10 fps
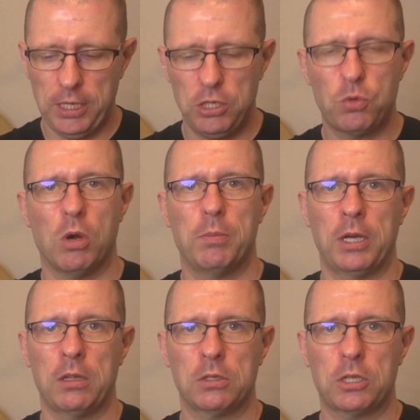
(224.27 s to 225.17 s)
Then you go up
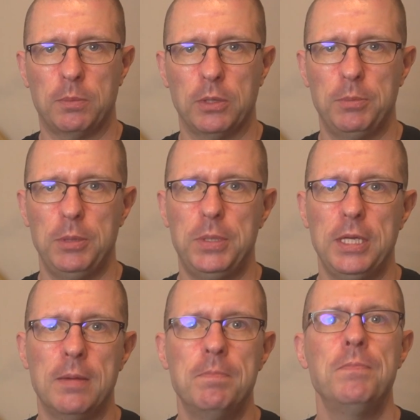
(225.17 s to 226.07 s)
another couple of
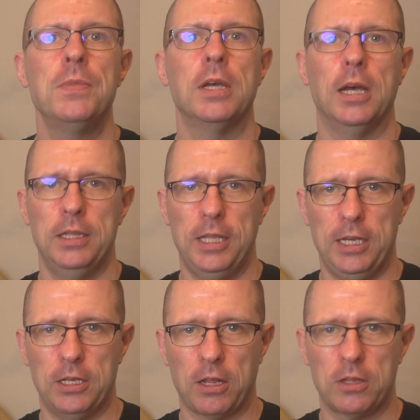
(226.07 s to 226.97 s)
BPM and
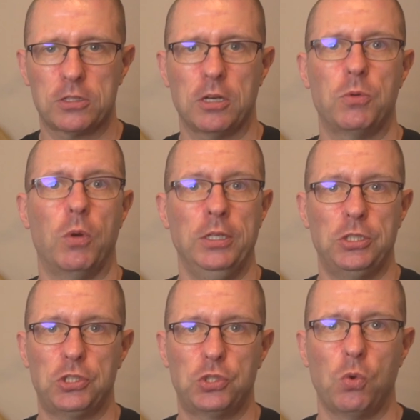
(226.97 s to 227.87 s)
then another couple and
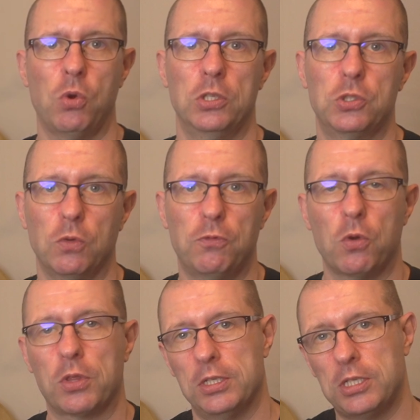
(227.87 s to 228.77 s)
just so on and so
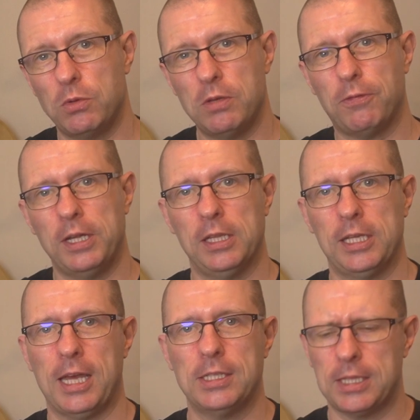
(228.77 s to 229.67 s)
forth until you
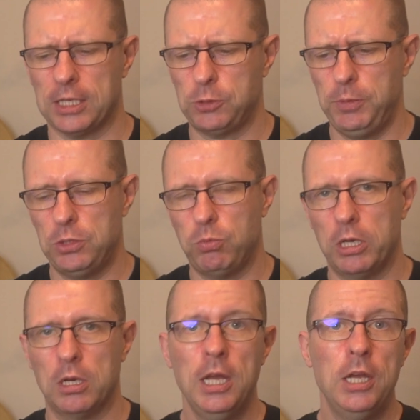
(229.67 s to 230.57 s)
finally get to that speed
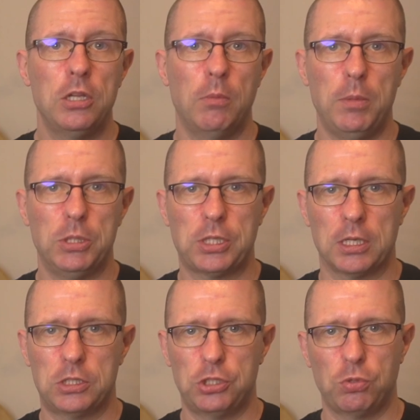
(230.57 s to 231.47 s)
where you're maybe
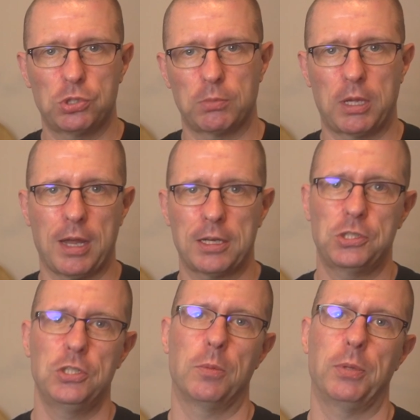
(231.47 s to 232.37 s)
starting to show some
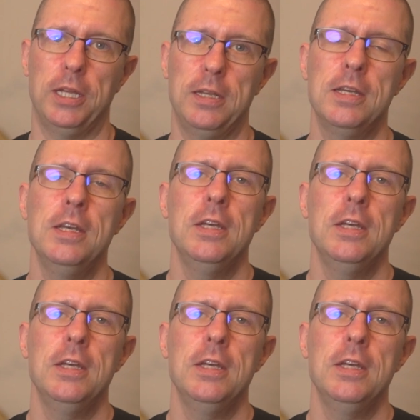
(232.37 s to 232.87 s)
cracks in your playing.